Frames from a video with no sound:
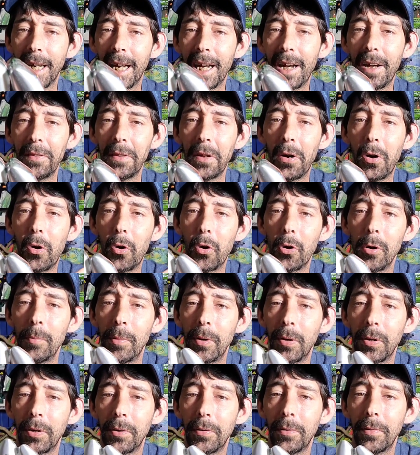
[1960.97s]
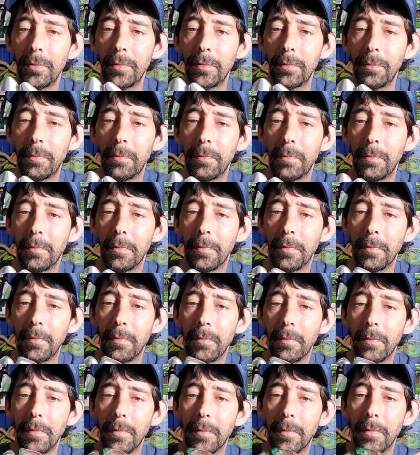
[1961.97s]
how the armor,
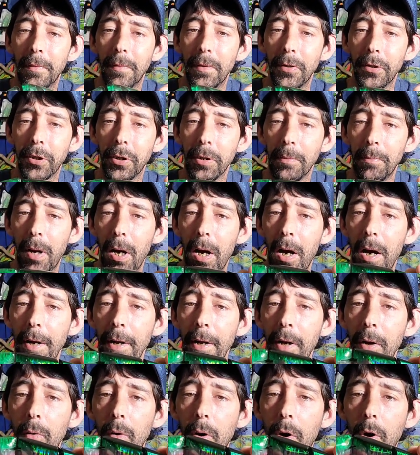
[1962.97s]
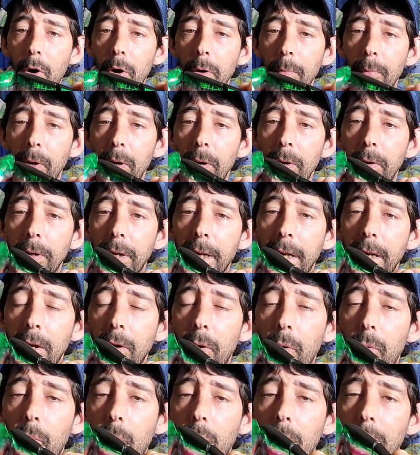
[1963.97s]
Shimano armor
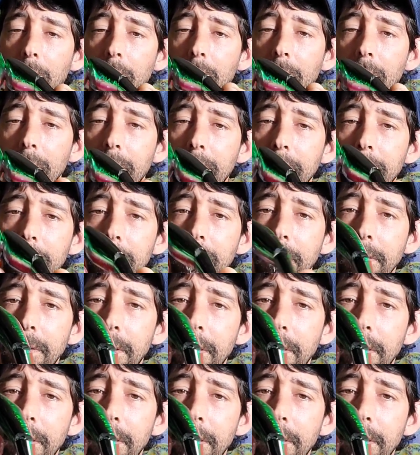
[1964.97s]
deal works. Is